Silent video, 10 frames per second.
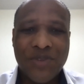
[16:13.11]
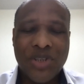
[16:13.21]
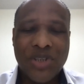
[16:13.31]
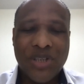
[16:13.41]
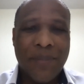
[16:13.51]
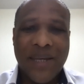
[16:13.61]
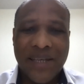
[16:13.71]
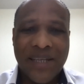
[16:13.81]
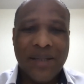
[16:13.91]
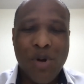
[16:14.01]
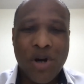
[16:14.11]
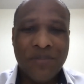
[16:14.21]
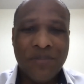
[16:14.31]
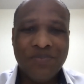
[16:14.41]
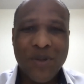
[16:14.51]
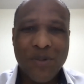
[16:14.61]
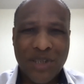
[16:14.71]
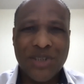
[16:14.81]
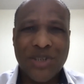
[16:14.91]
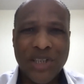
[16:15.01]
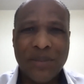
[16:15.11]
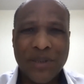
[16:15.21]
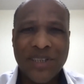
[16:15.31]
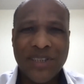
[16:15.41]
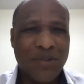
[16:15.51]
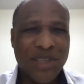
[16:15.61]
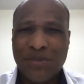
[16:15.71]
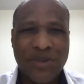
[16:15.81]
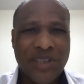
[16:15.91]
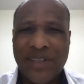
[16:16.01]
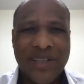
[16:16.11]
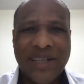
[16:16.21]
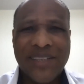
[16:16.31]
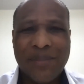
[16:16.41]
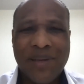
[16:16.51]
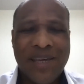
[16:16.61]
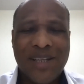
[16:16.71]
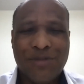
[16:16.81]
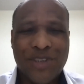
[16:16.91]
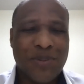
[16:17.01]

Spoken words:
So they're not banning it anymore, which is good because it wasn't really a good idea to ban it in the first